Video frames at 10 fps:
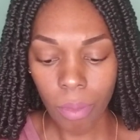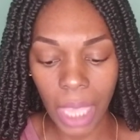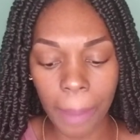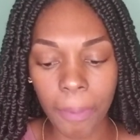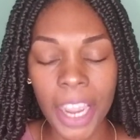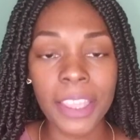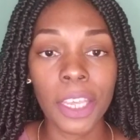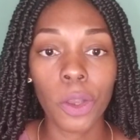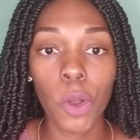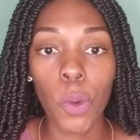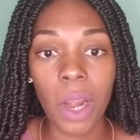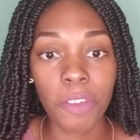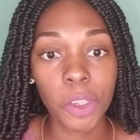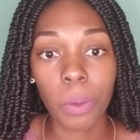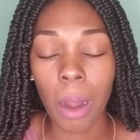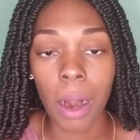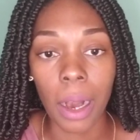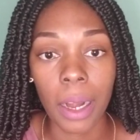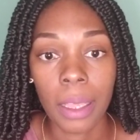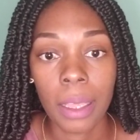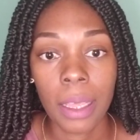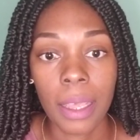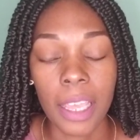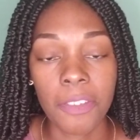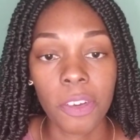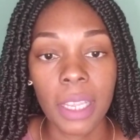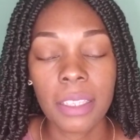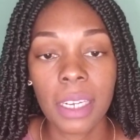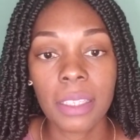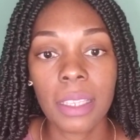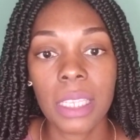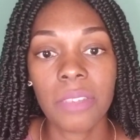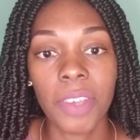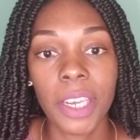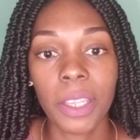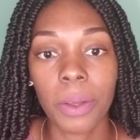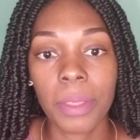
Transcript: I pray that whoever you are, if you're listening to this video,